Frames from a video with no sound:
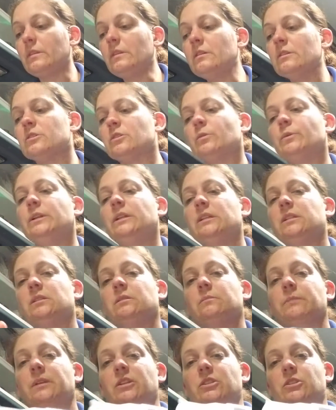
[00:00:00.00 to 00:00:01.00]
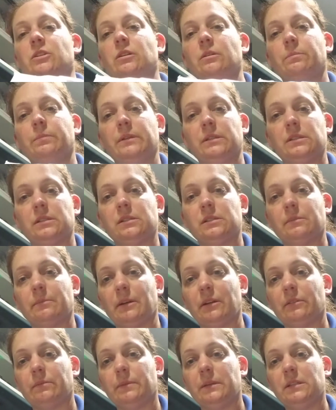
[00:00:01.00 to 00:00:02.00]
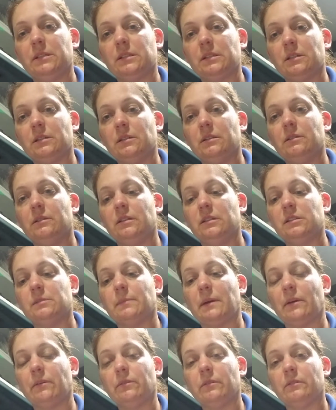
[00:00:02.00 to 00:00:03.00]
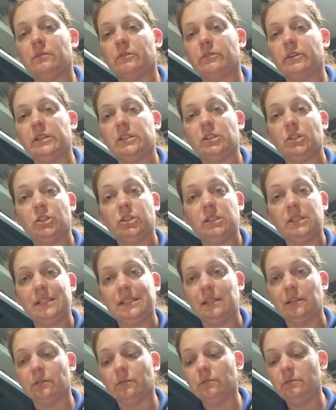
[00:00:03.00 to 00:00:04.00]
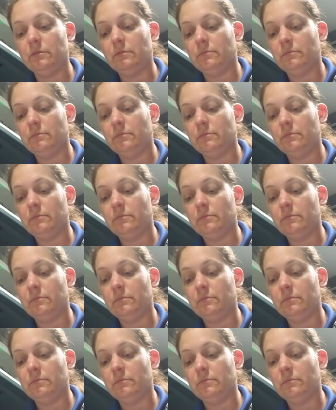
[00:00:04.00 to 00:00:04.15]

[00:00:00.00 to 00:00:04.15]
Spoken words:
So he needs to make sure he places the mouthpiece in his mouth, creates a good seal,